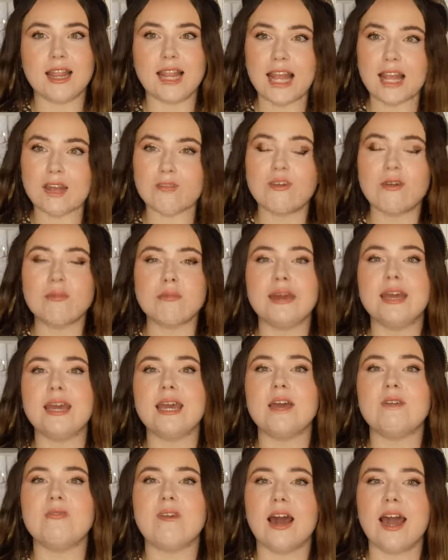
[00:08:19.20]
Like for me,
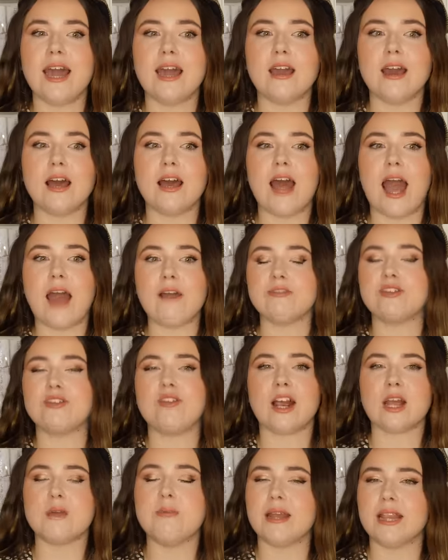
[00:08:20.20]
if I have to
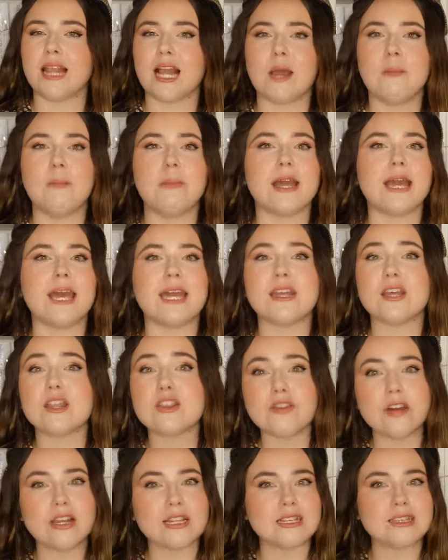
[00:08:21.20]
recommend like a beginner
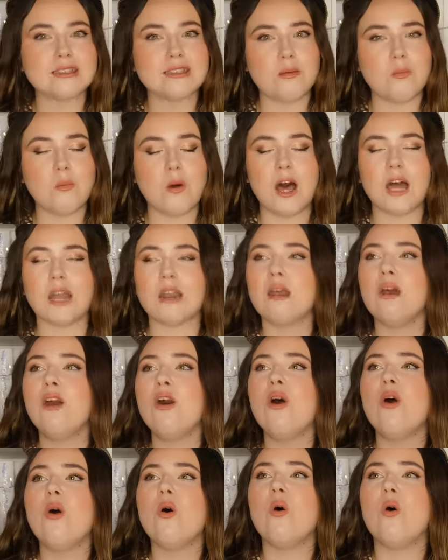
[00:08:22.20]
thriller to someone
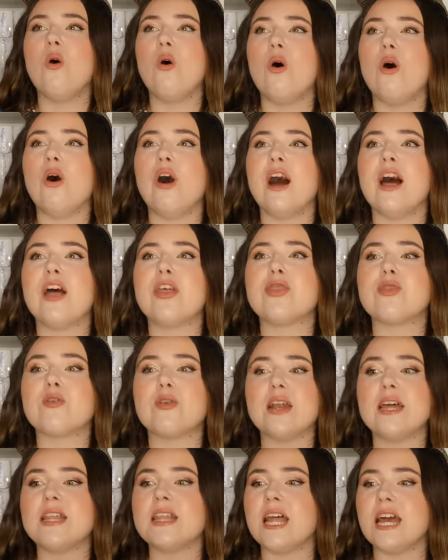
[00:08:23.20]
or a
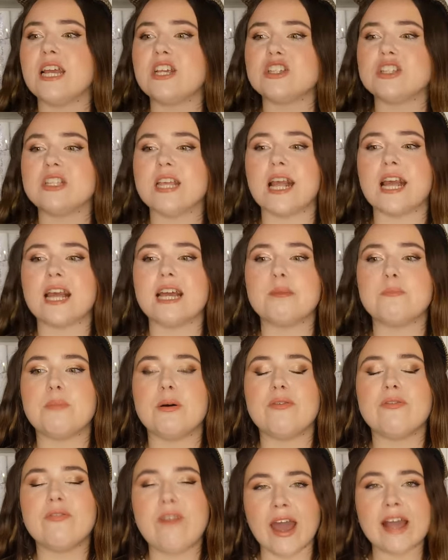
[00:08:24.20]
thriller that I just think
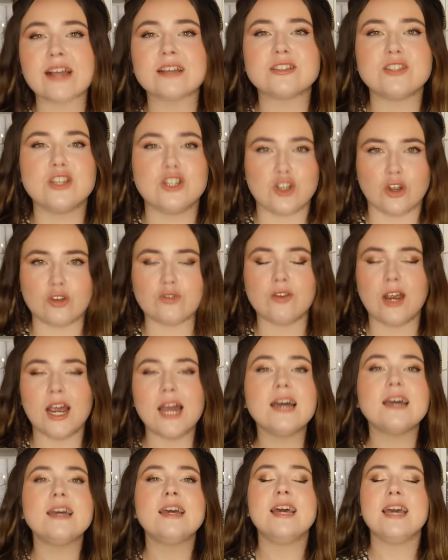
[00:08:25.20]
perfects the
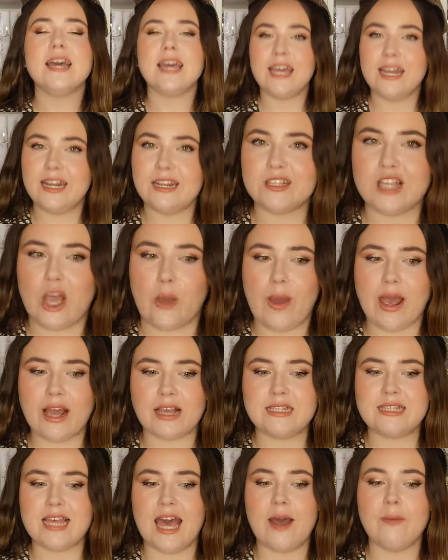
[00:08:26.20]
genre, it is No
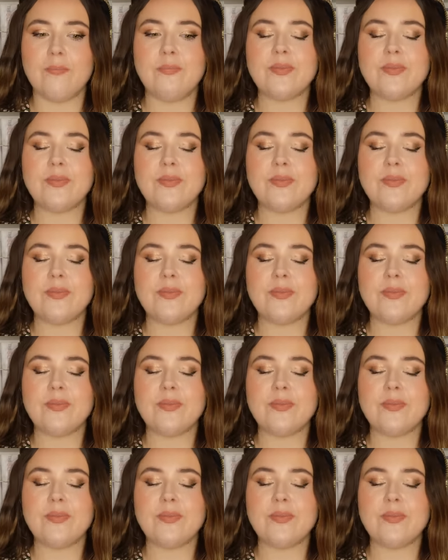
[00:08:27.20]
Exit.